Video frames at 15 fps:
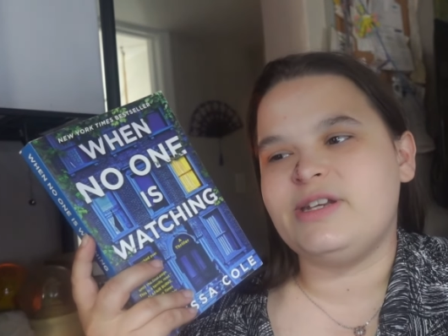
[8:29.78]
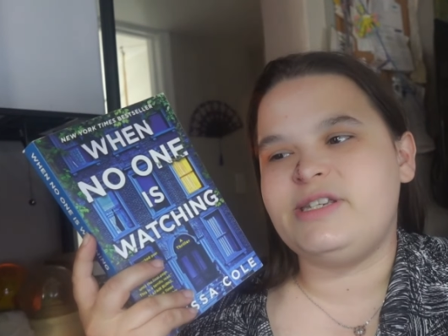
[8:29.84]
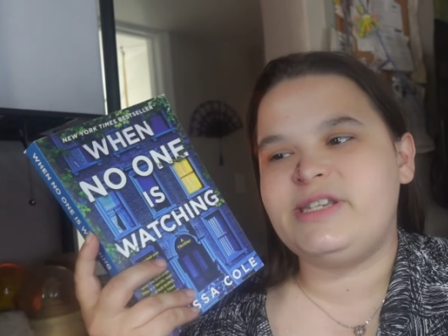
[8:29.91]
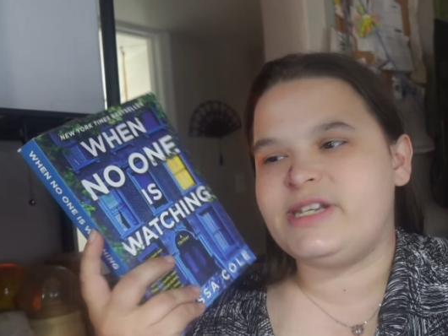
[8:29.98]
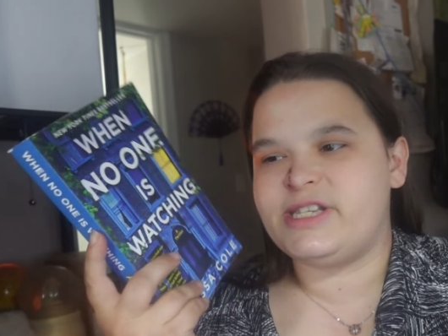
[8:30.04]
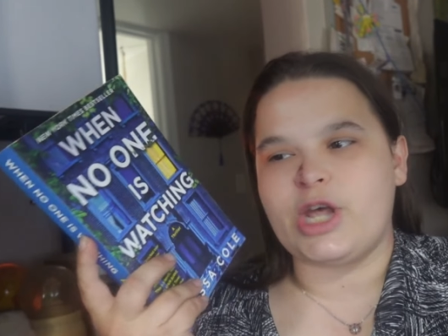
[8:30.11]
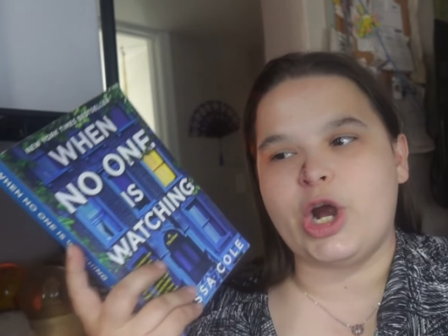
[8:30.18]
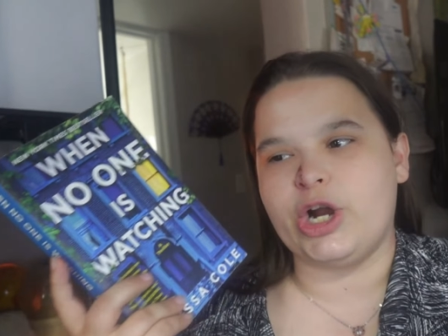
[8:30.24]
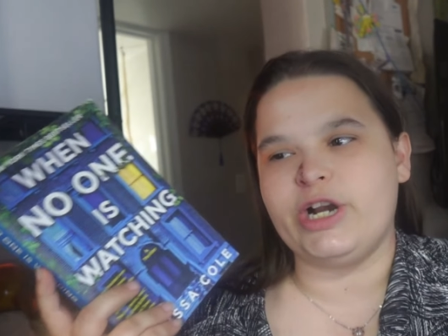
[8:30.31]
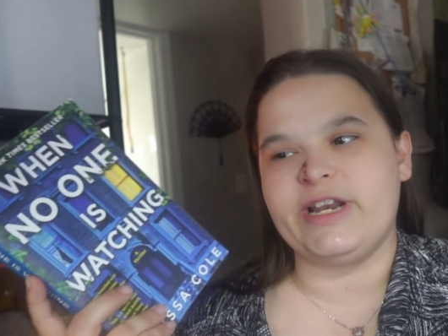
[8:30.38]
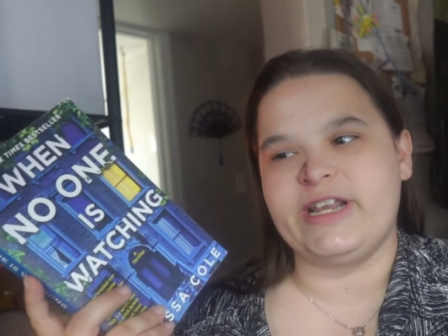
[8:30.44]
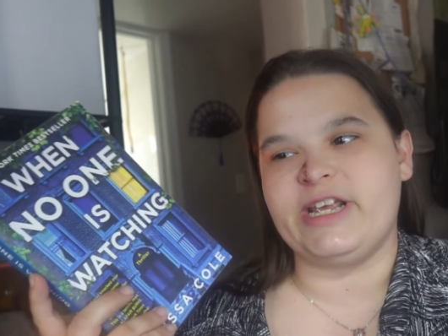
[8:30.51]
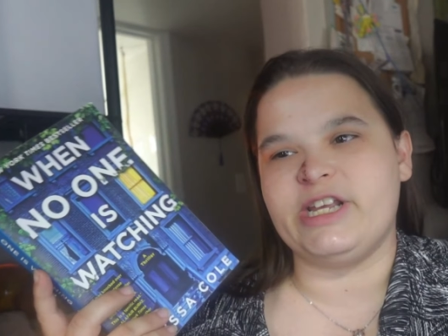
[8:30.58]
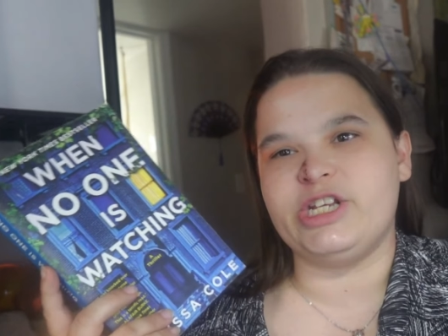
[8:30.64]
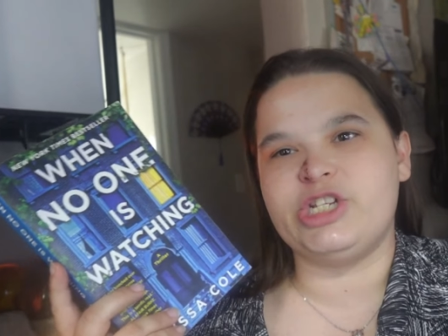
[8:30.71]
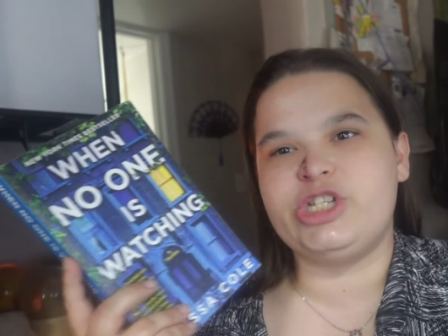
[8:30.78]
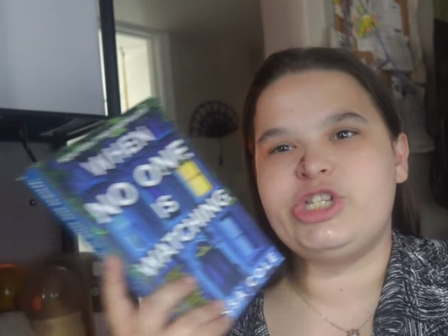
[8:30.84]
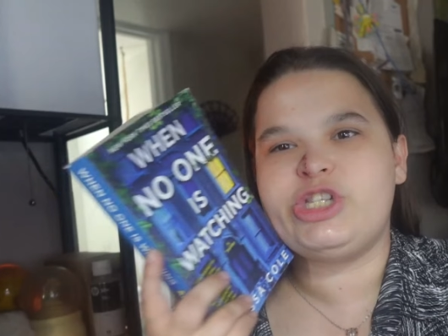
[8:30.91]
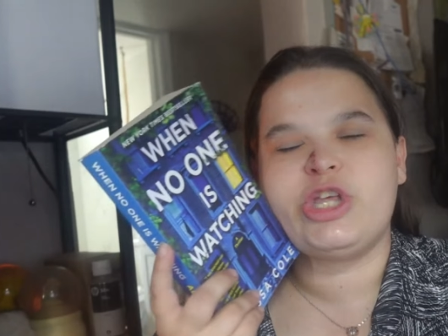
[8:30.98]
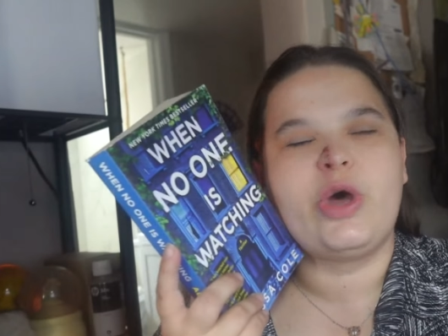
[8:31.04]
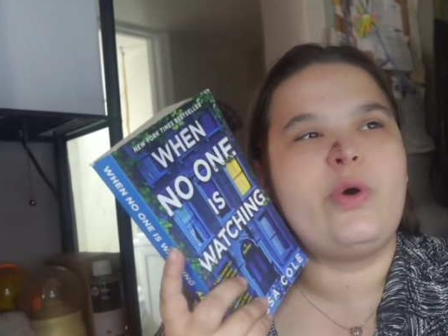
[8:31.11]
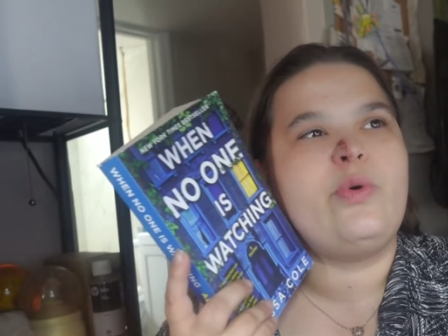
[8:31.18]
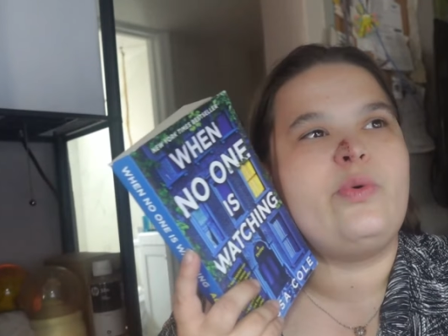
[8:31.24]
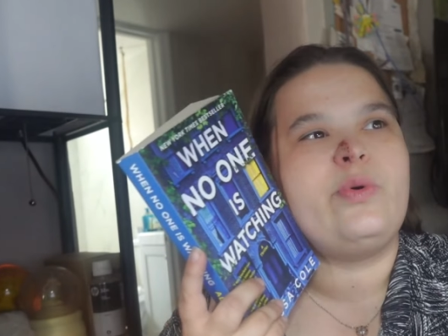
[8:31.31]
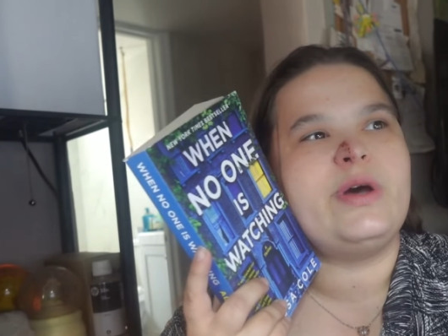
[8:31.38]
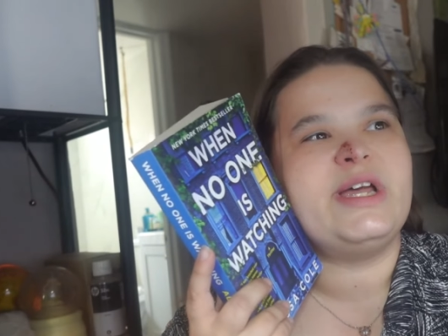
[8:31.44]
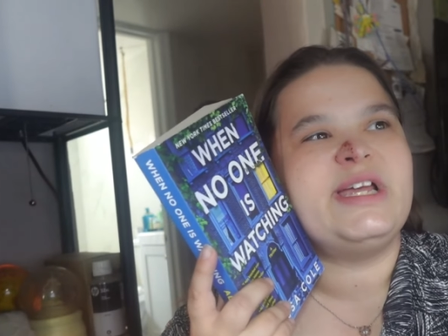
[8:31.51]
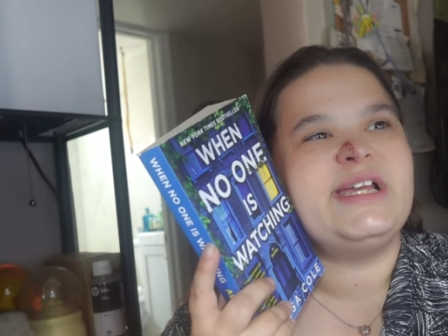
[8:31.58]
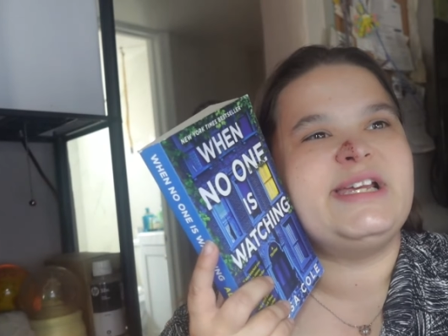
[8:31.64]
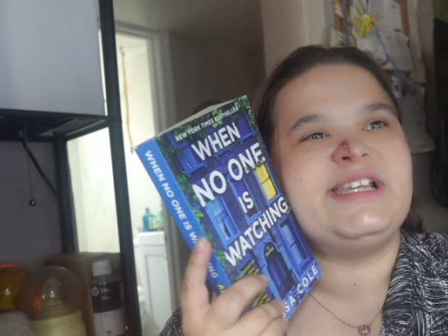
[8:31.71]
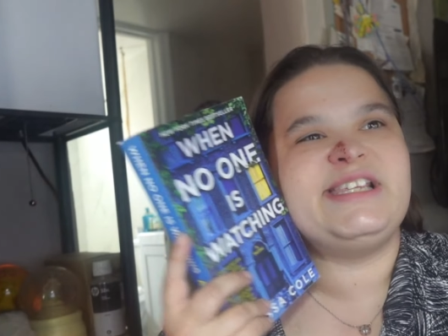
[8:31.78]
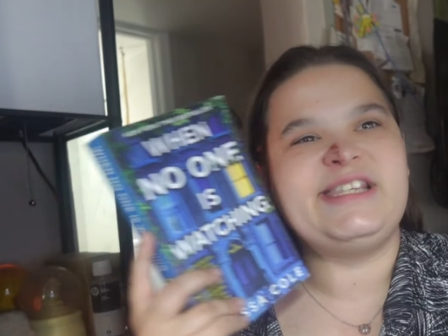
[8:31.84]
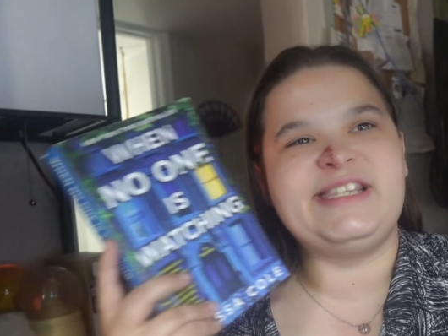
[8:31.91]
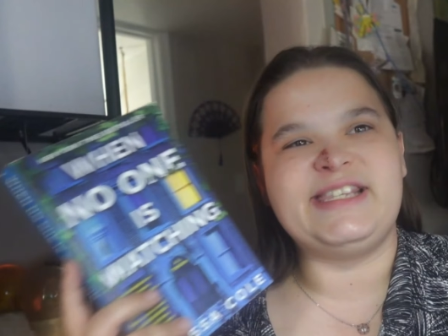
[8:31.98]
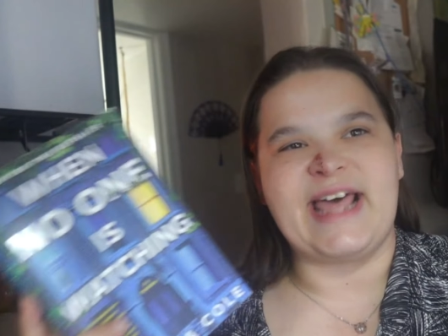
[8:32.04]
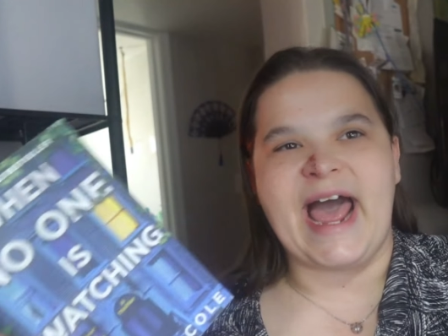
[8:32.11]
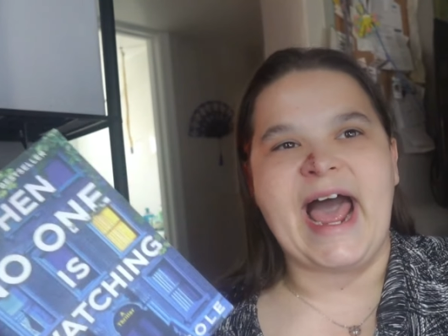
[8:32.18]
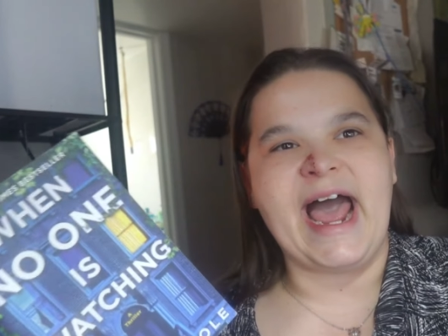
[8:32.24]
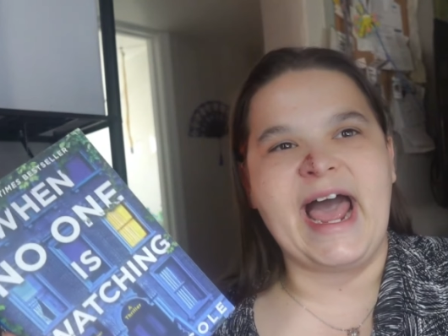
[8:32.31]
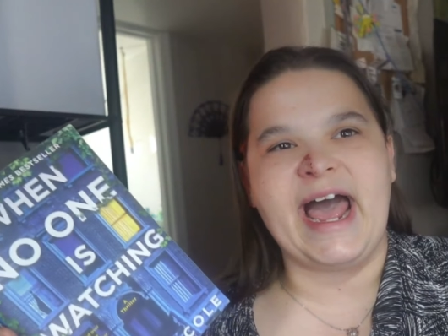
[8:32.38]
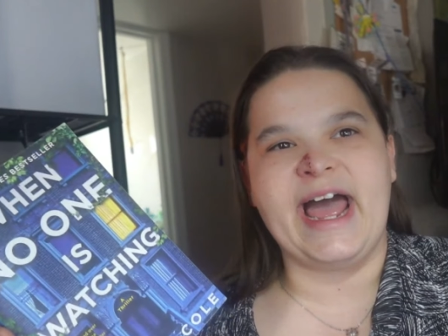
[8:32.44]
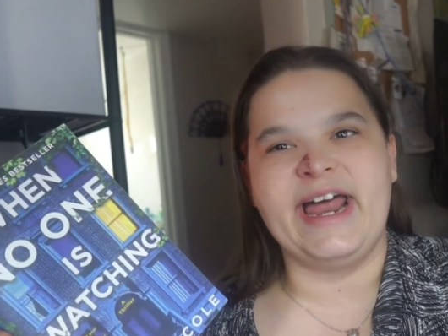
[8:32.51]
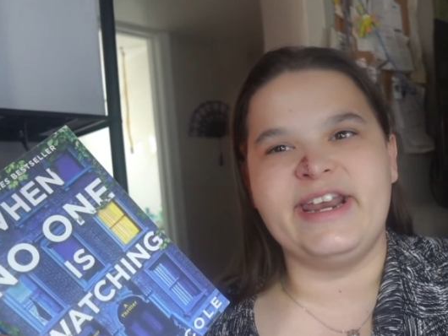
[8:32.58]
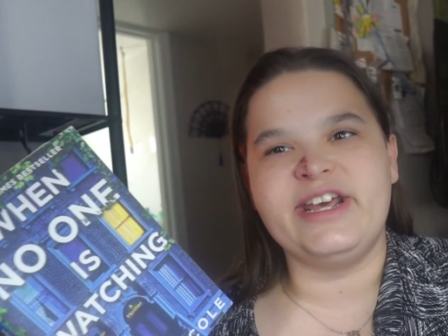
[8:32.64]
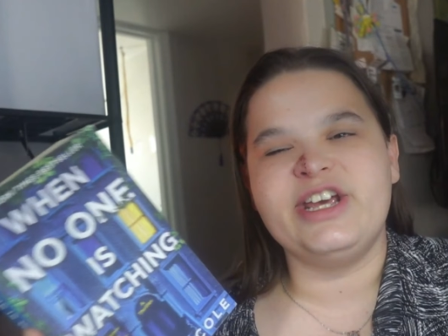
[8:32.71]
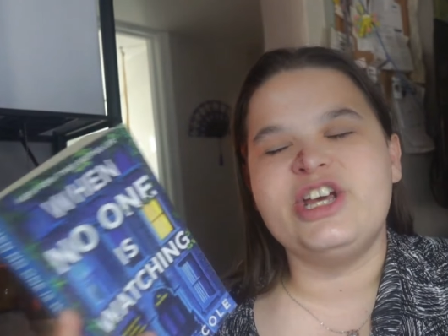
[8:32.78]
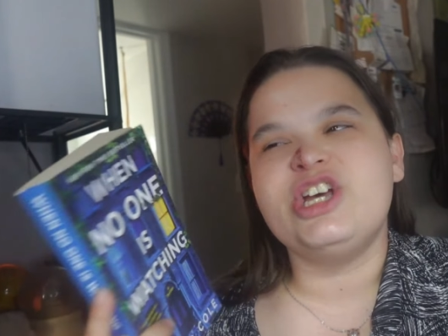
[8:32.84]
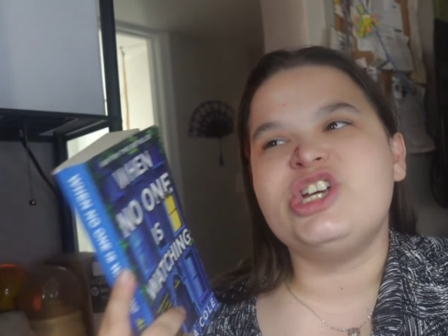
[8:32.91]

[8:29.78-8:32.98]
disheartening, so sad,